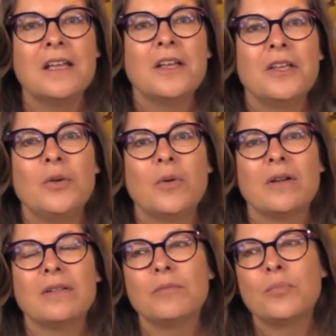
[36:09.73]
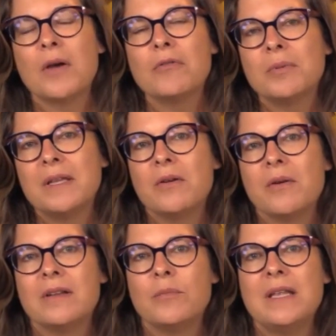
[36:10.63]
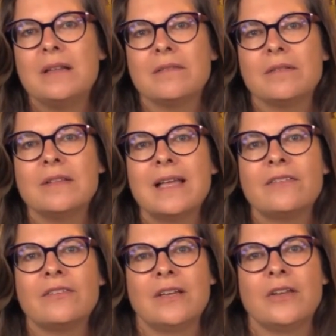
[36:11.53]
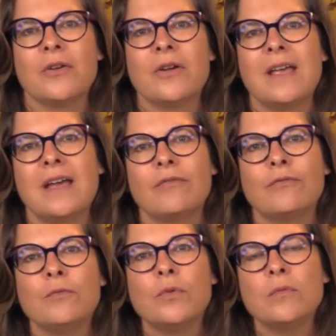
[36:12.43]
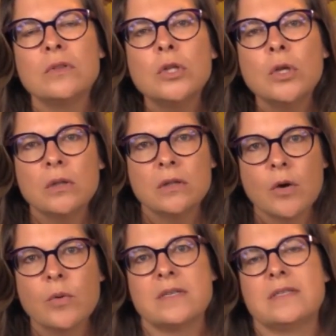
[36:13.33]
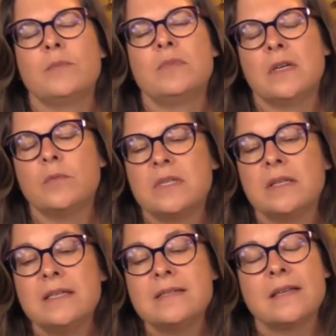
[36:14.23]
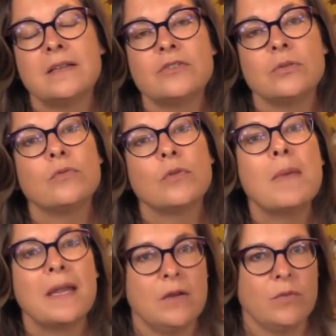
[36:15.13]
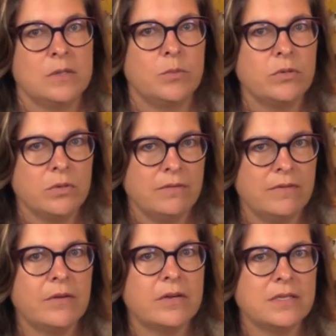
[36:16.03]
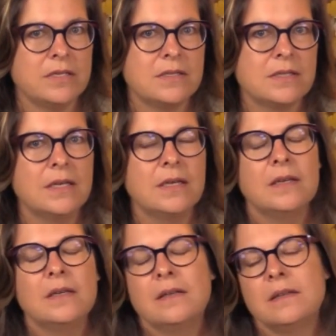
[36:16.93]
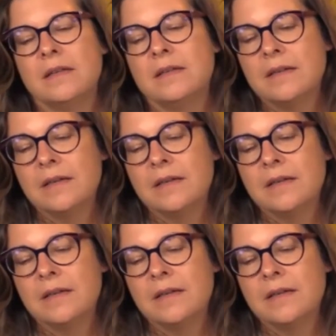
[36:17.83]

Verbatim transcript: you are probably going to be less sick. You're going to have lower symptoms. At least that is true for many respiratory viruses, that